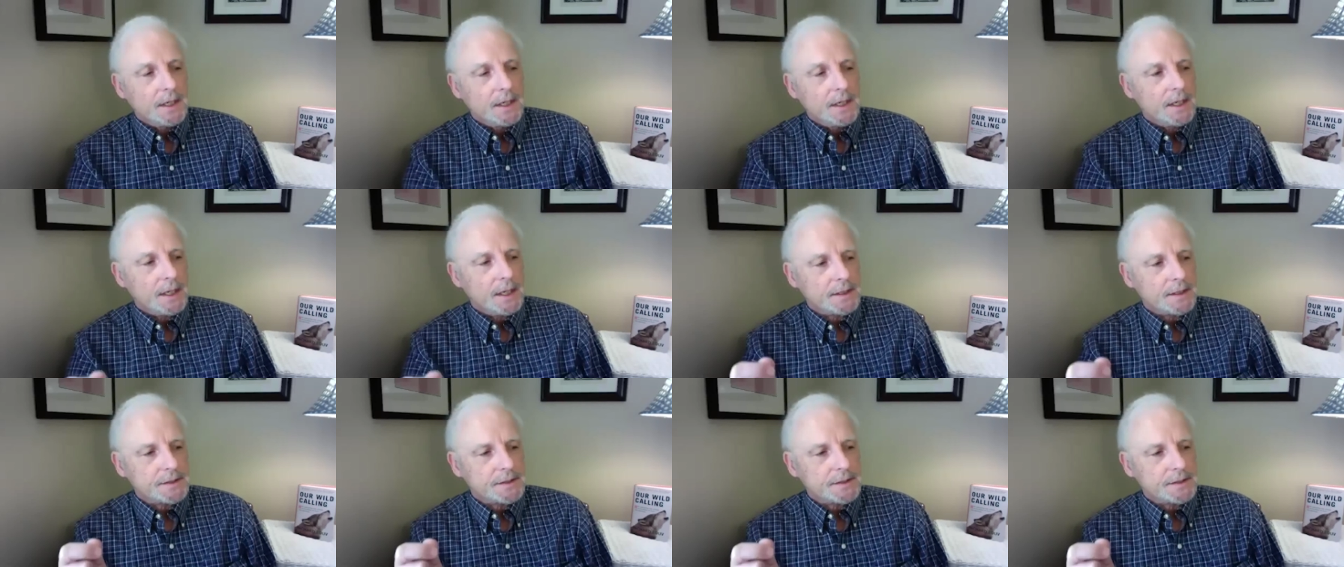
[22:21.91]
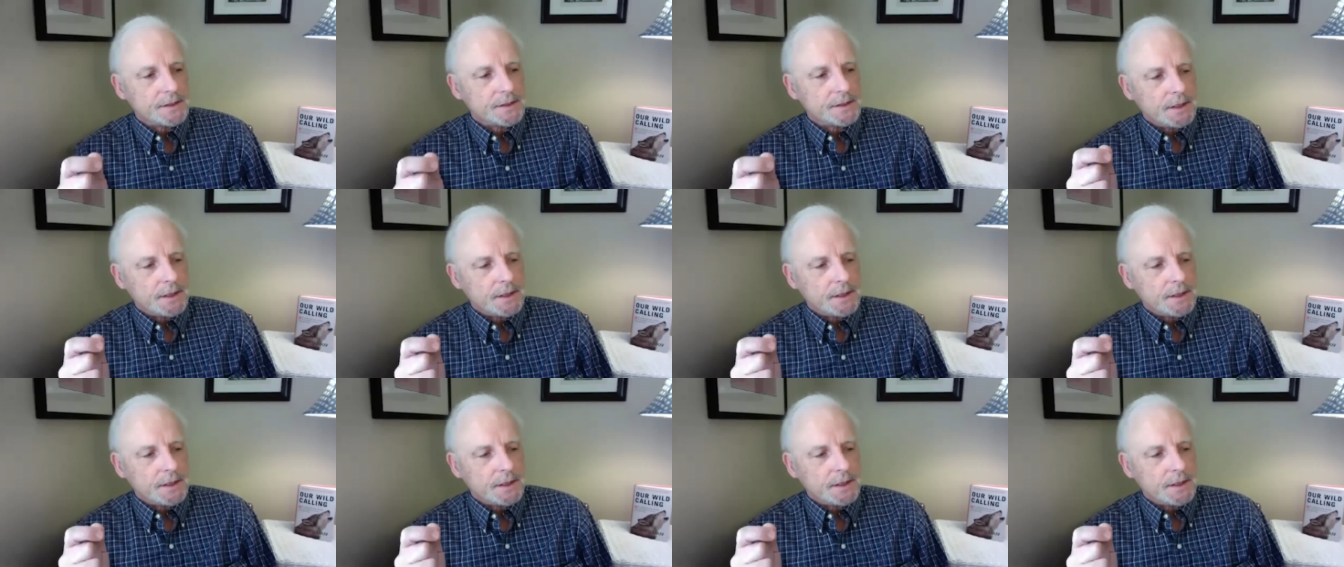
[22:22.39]
It's
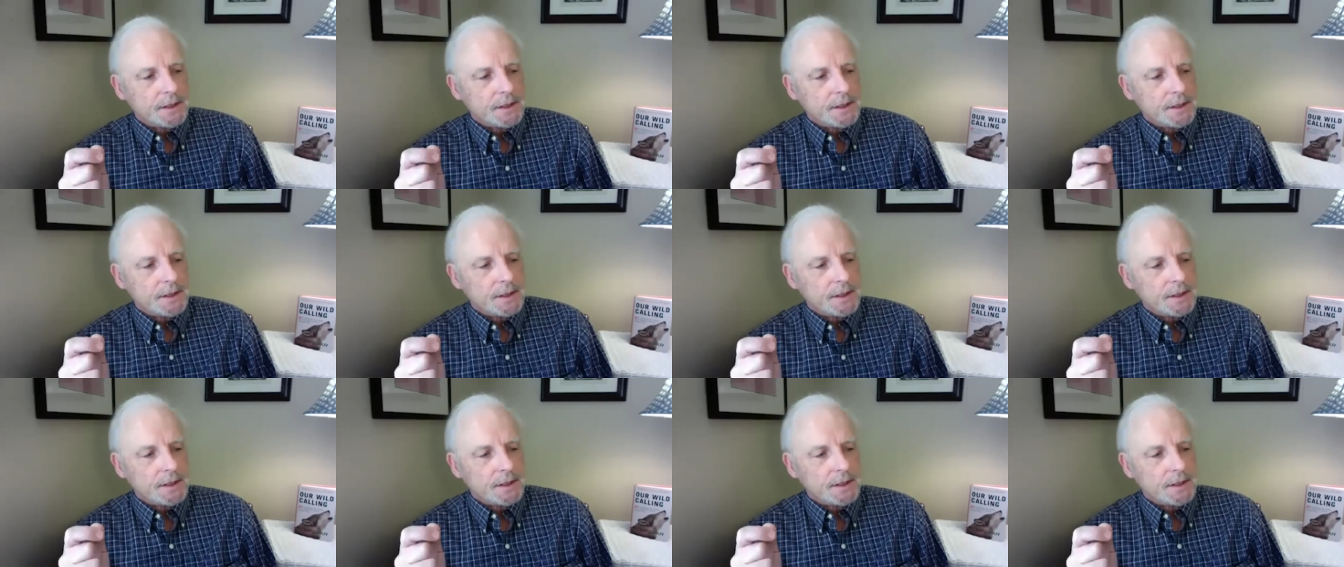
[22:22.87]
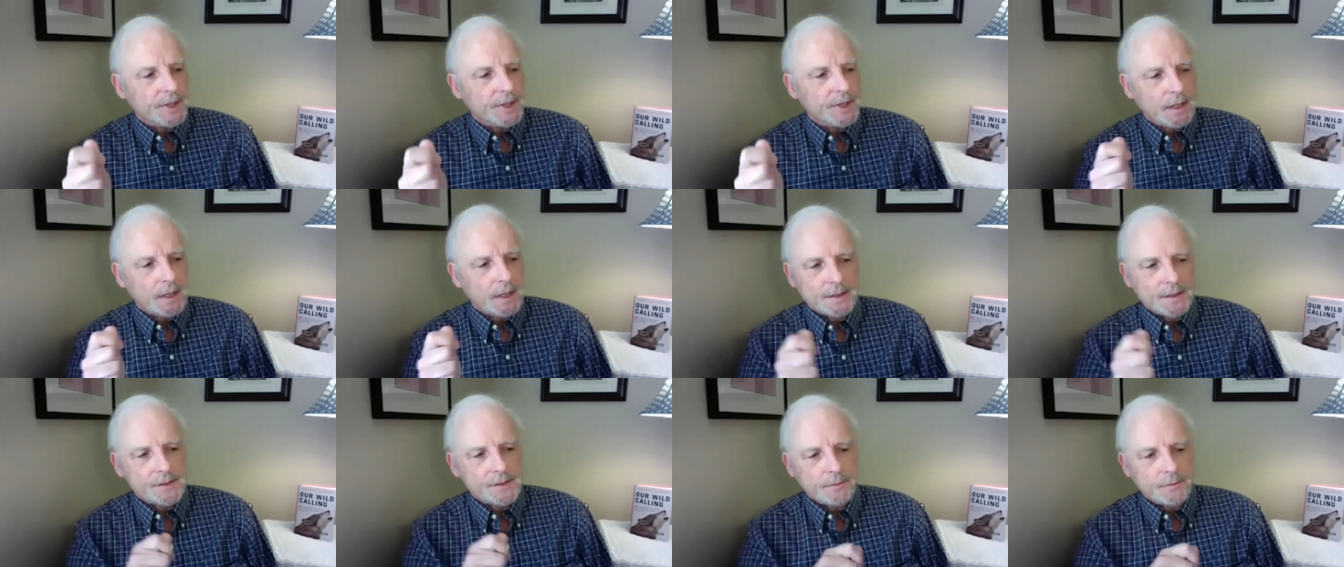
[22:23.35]

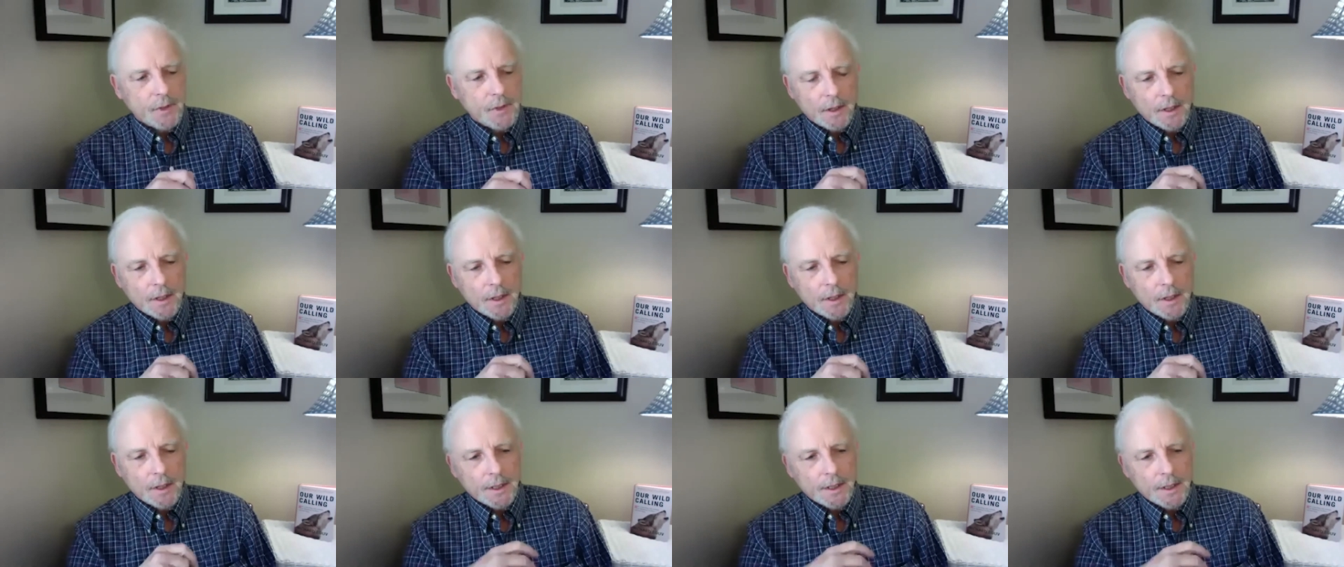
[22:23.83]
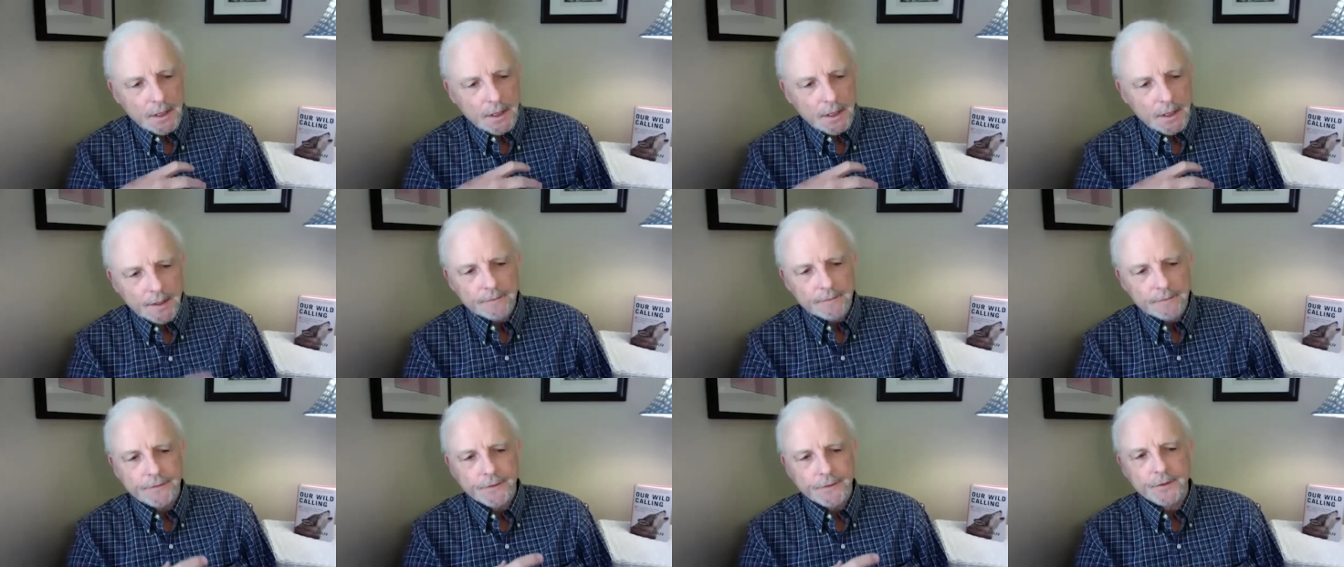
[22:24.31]
environmentalism, our
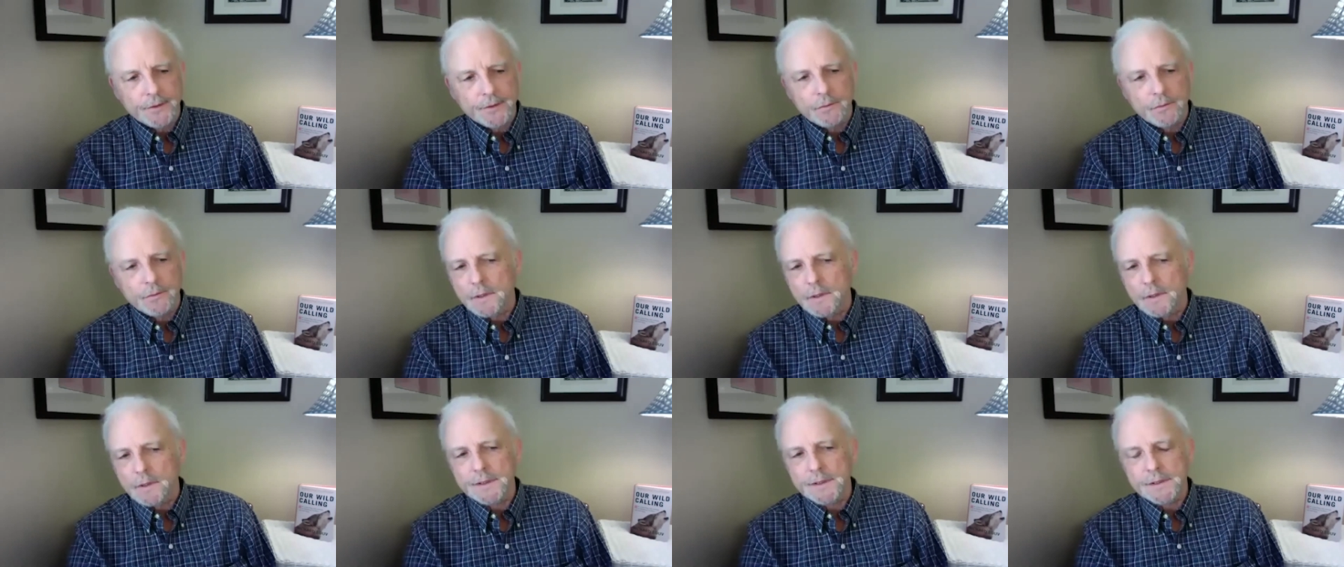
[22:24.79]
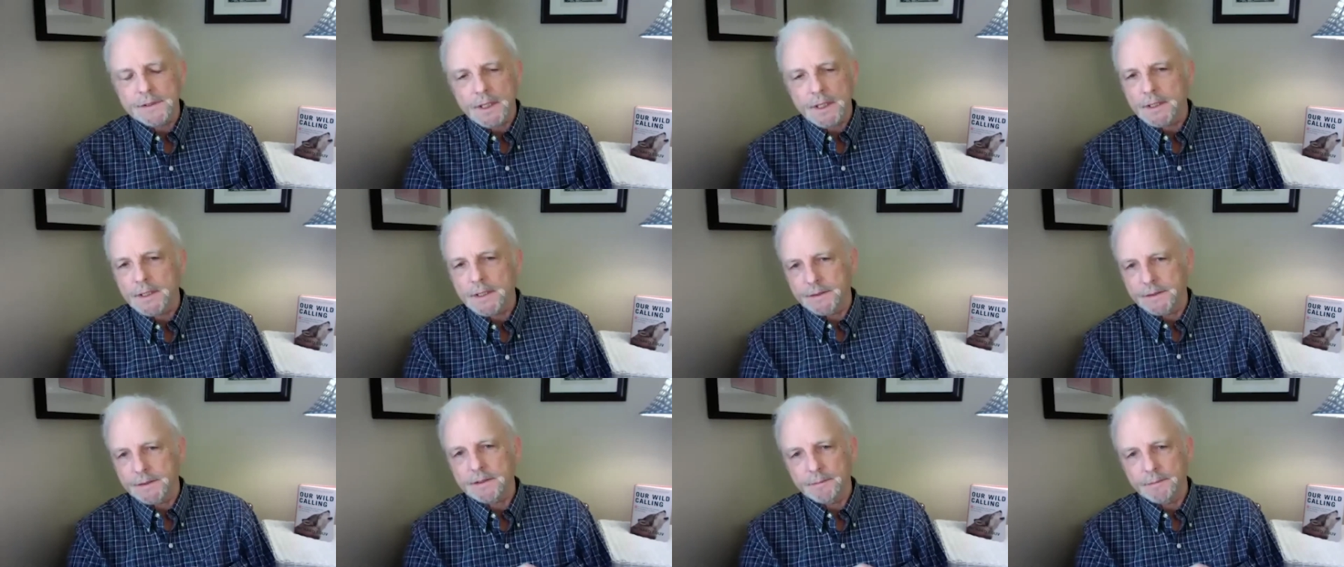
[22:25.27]
love for the world, is not
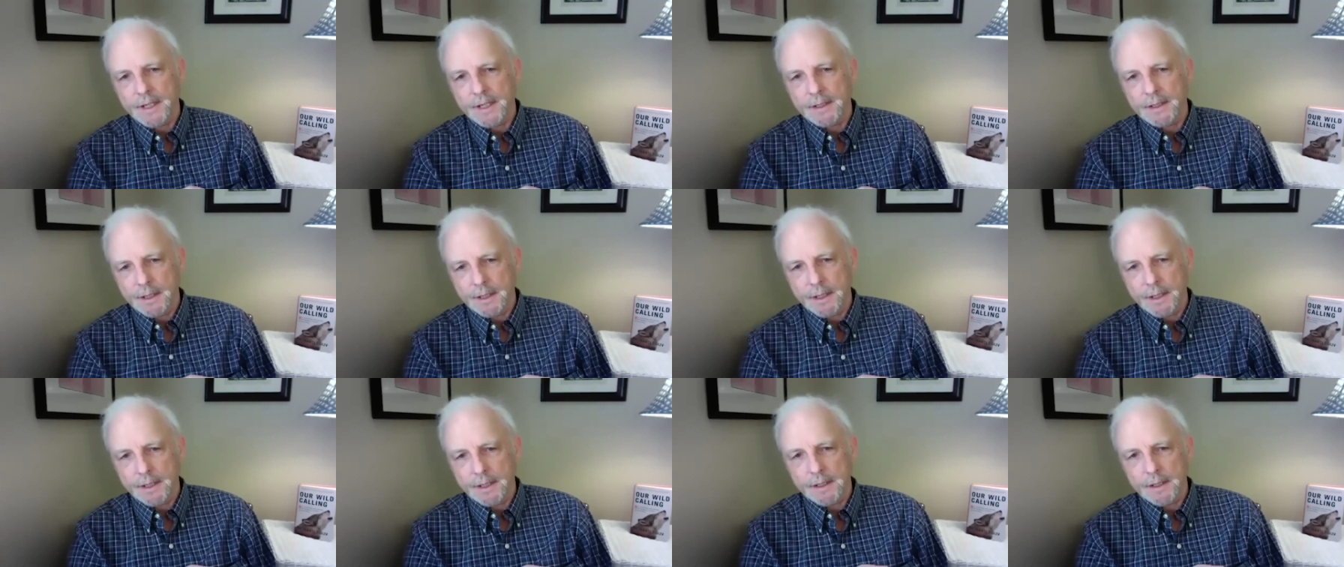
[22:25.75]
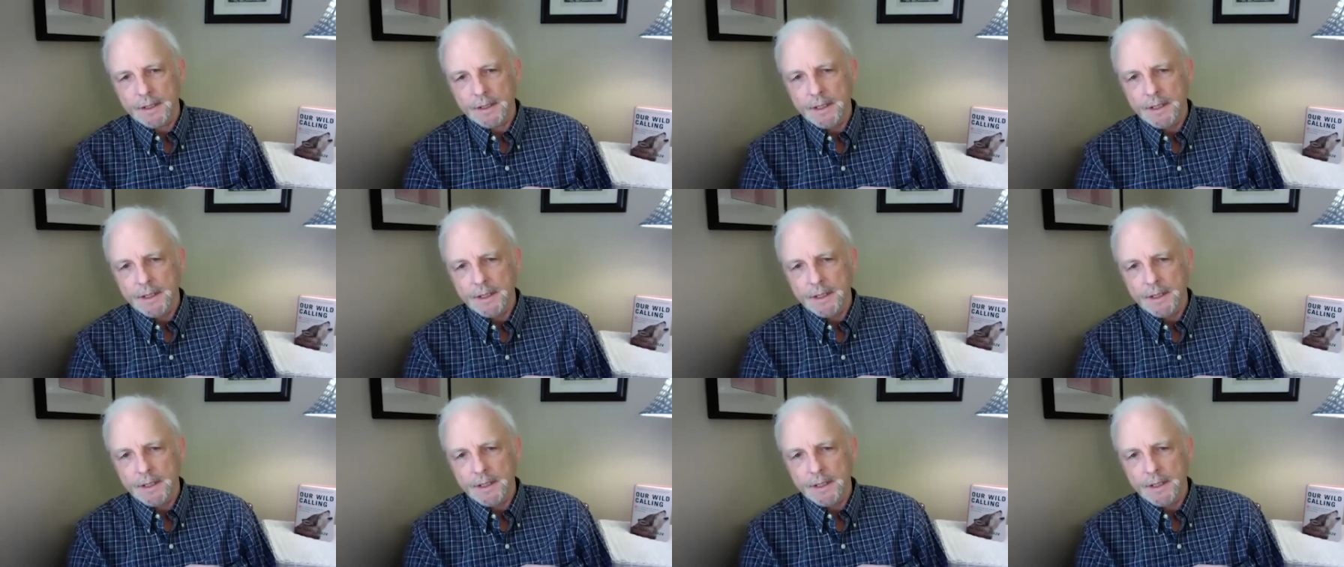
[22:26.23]
just about data.